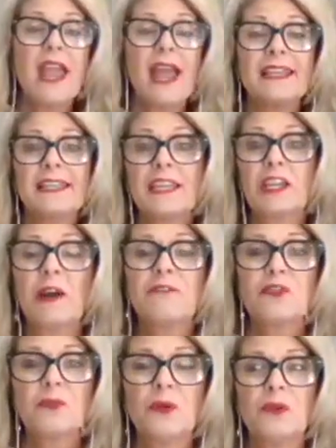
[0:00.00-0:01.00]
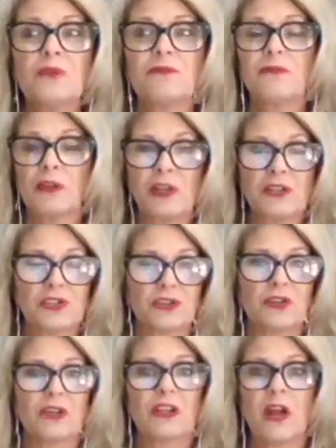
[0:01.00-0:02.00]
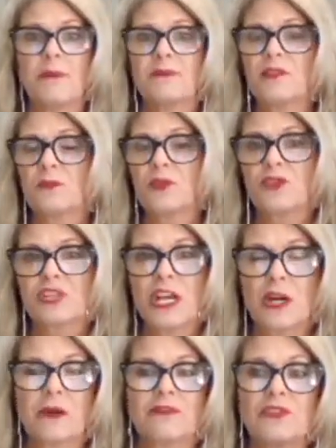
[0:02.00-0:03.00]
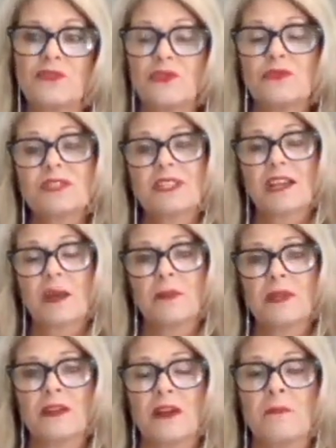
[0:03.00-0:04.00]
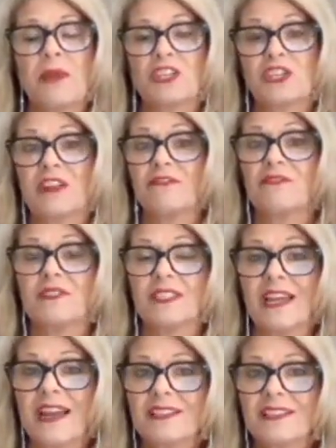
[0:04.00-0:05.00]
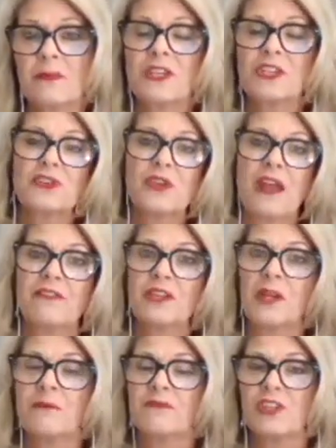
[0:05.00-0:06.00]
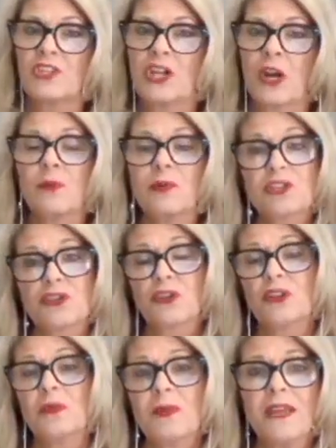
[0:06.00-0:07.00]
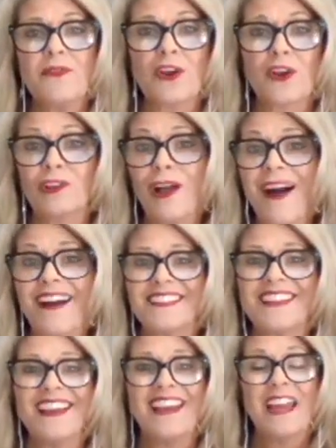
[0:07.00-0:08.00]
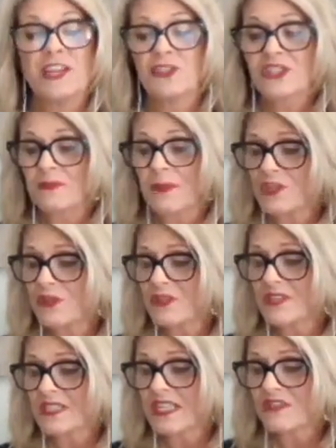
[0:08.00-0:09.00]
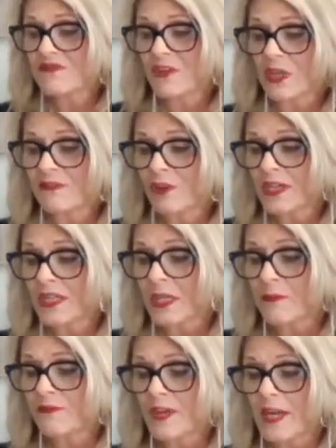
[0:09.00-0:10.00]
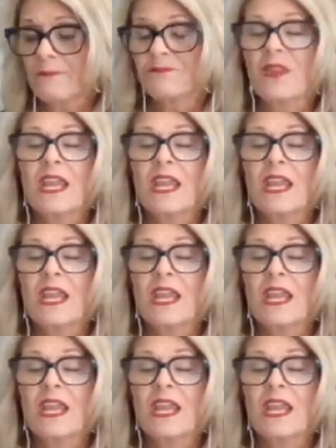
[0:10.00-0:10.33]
And get comfortable furniture, a comfortable chair. If you do set up a makeshift desk, make sure you a comfy chair because you're going to be in there a lot. And just make sure it stays very, very comfy.